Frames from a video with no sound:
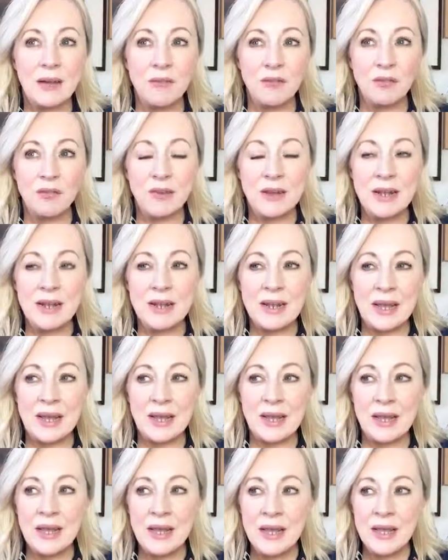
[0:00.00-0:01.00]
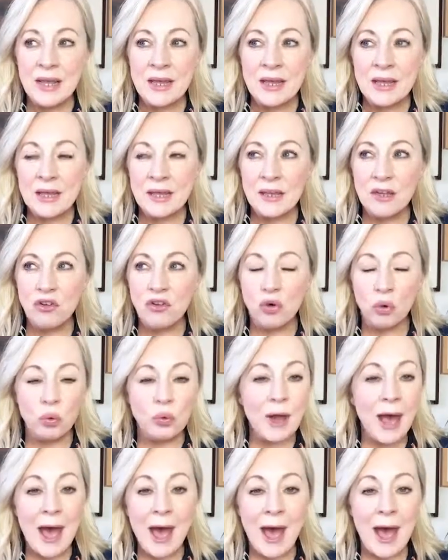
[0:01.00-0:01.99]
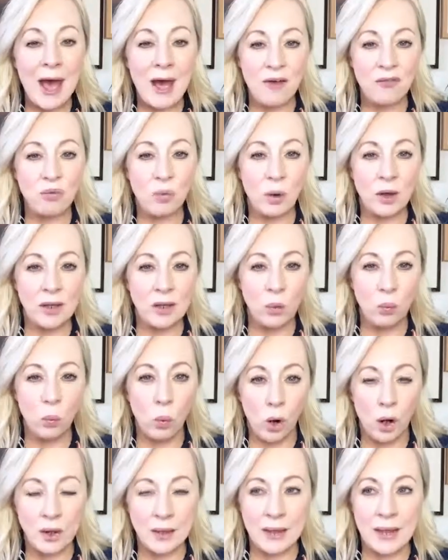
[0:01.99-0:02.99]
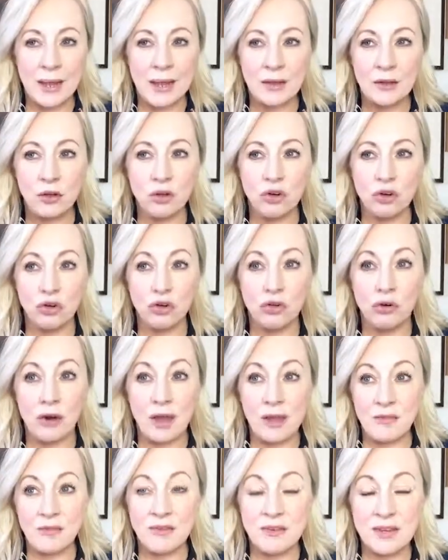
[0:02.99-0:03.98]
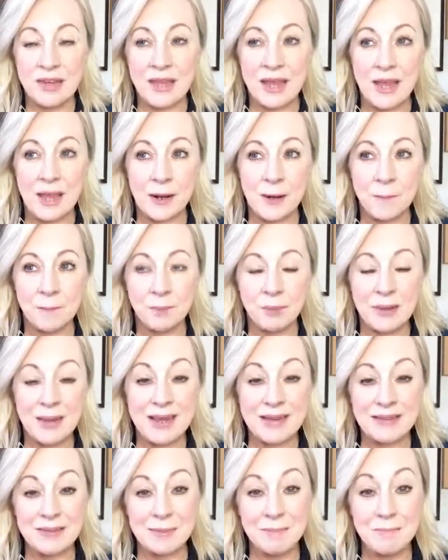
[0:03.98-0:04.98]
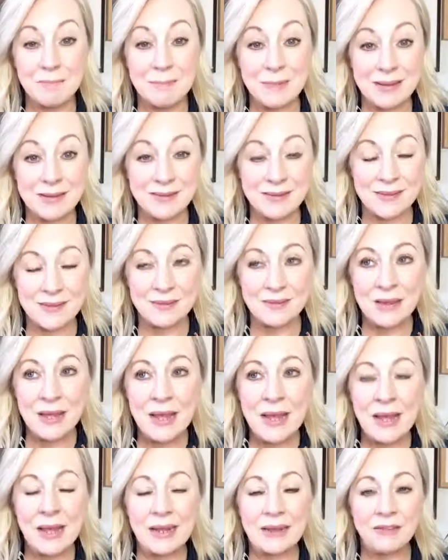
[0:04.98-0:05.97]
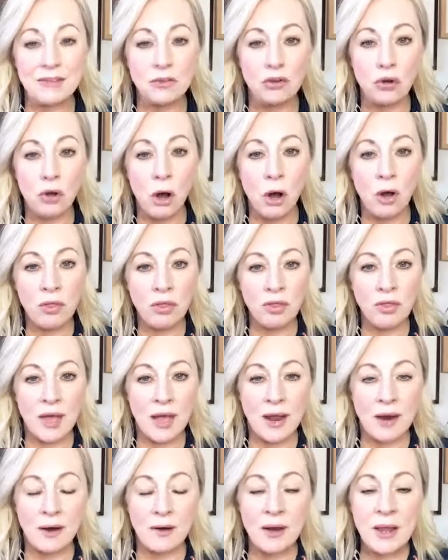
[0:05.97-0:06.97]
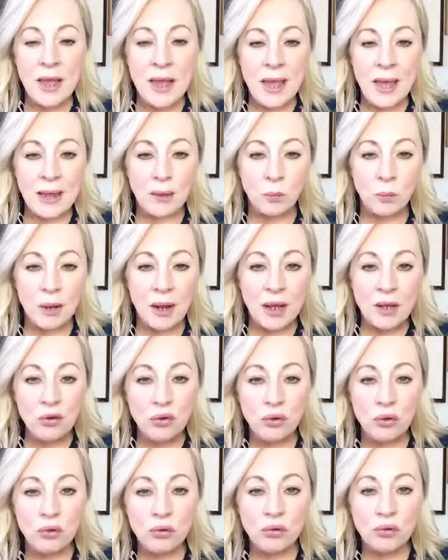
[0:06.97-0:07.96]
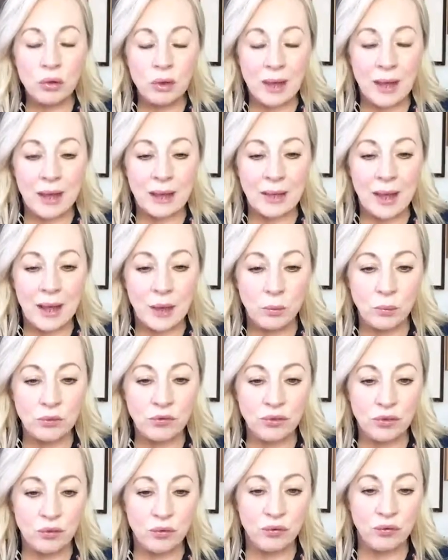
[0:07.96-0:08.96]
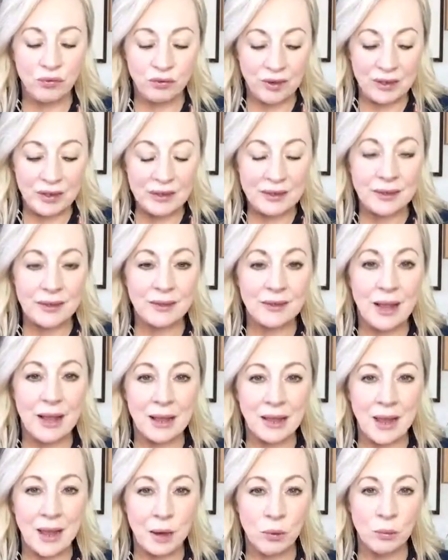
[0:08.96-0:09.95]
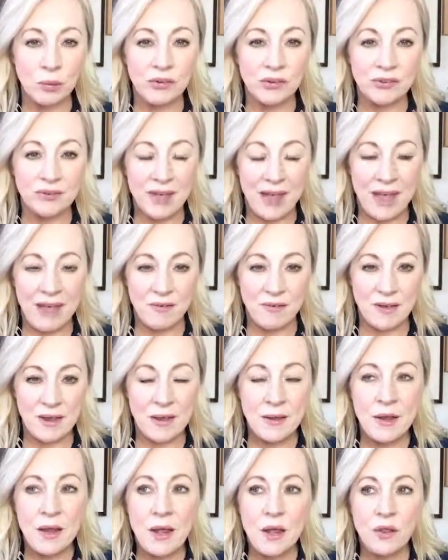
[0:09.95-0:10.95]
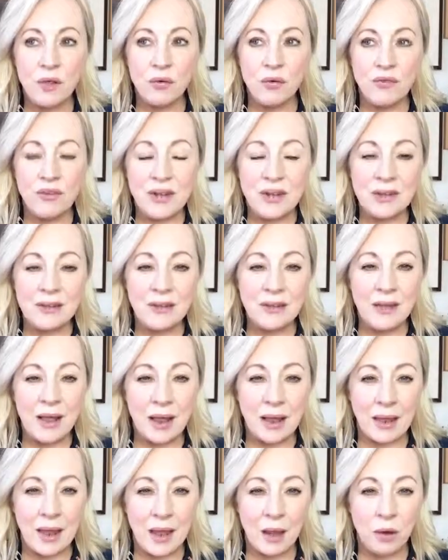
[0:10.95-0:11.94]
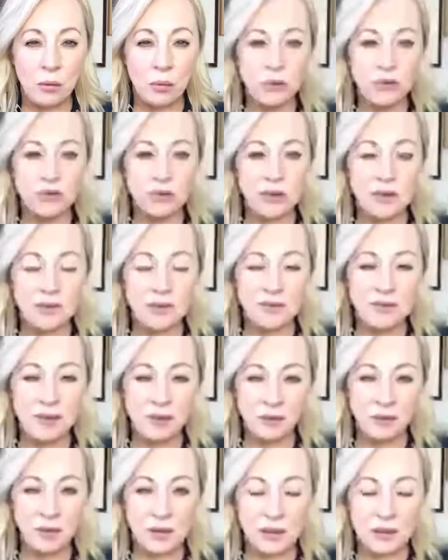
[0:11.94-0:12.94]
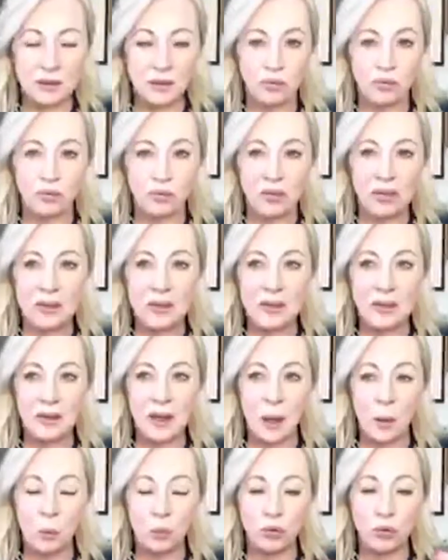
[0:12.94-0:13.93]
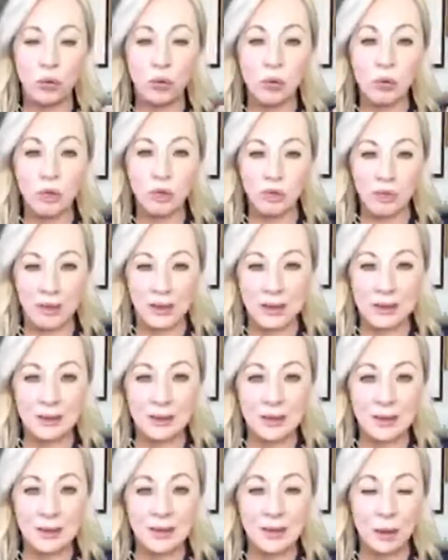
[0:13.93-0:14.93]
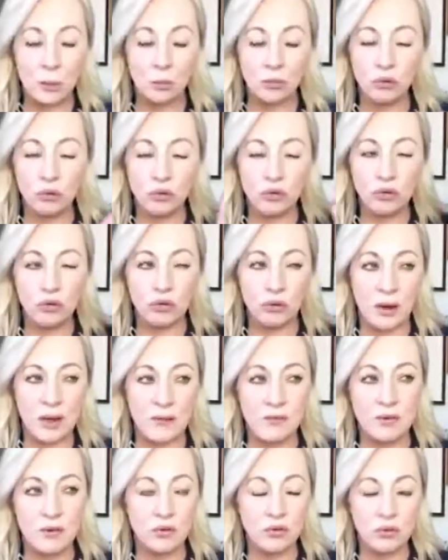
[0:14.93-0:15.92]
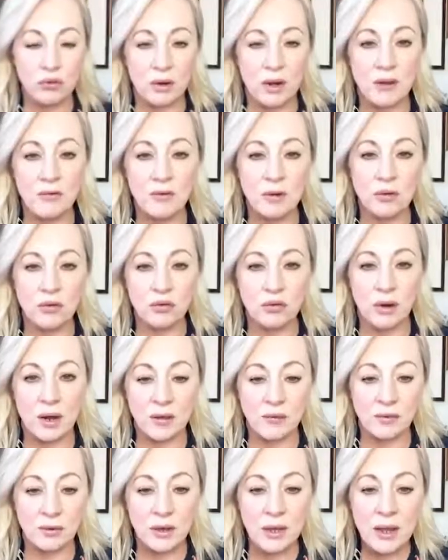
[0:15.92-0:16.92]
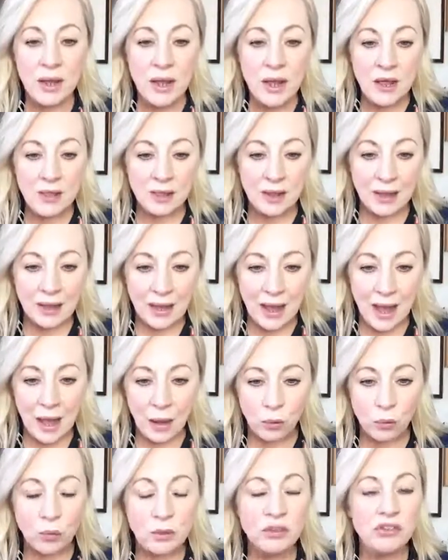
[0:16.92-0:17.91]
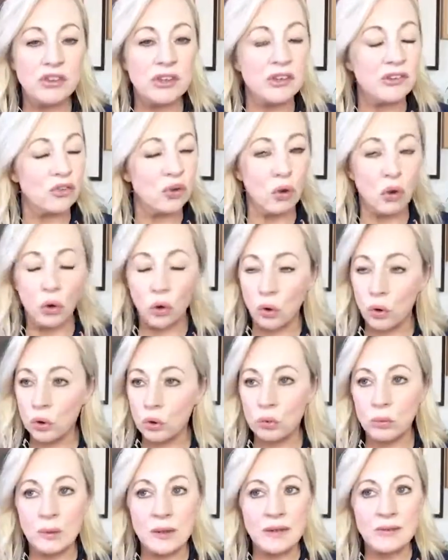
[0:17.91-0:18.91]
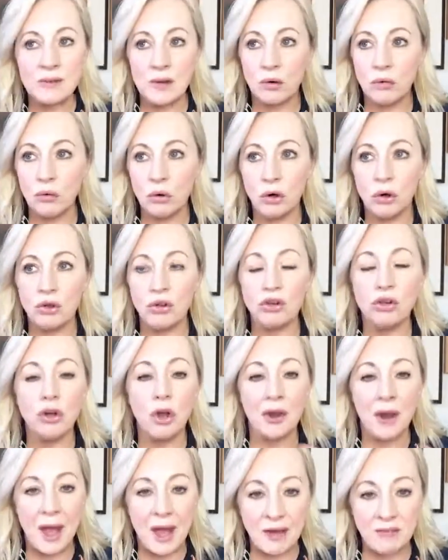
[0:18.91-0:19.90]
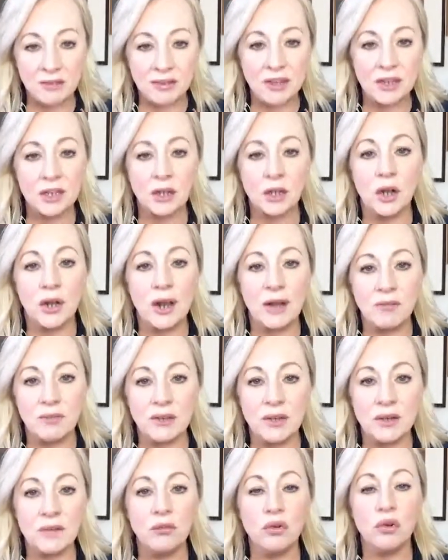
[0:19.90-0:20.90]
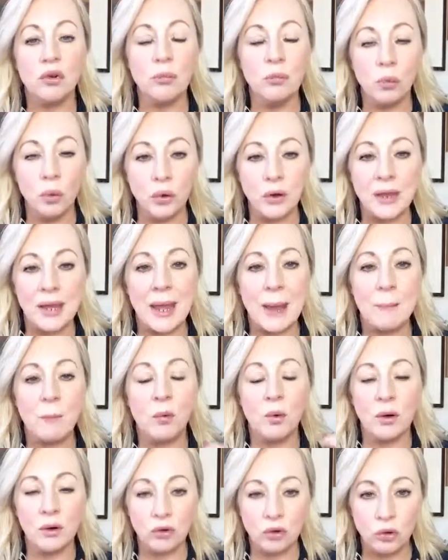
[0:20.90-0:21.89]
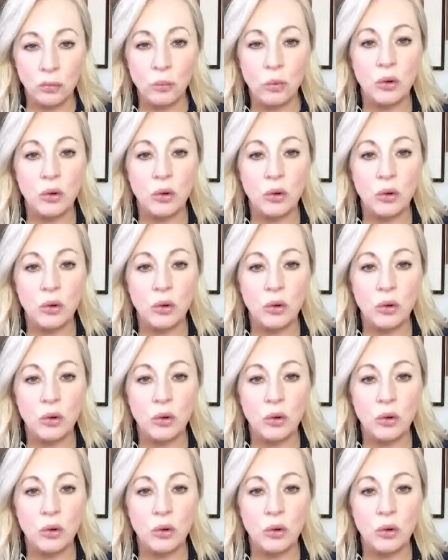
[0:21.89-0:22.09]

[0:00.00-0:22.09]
can feel like you don't have what you want yet. You're striving to get it. It's missing. It's not there. And when I use all that language, the feeling in that language is heavy. The feeling in that language is difficult. The feeling in that, when you're thinking like that, when you're striving, the language is always around not having yet, to do more to get more,